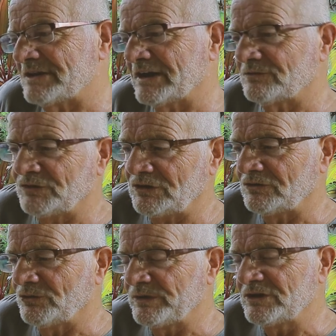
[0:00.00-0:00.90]
like, you
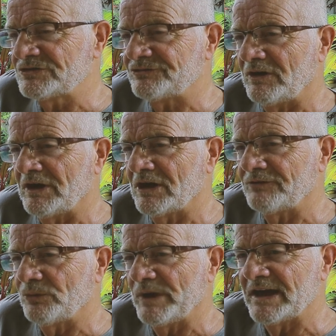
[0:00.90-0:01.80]
know, the wheels falling
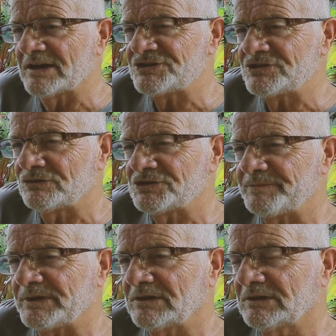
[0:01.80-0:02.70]
off the wagon, so to
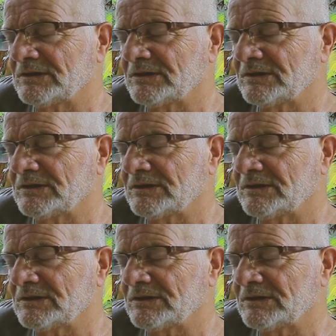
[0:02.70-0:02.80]
speak.